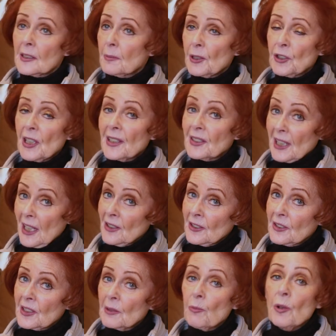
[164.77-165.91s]
especially a
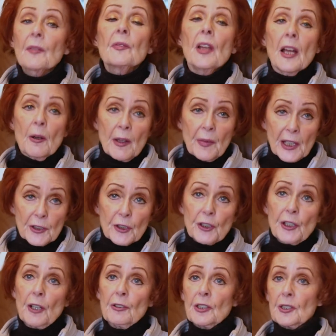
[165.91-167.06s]
tenanted one, they
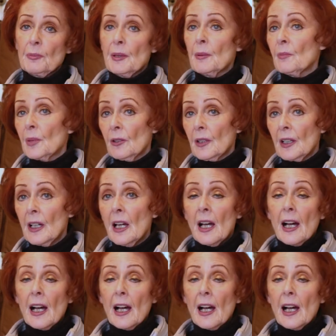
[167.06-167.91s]
should go to Springbok.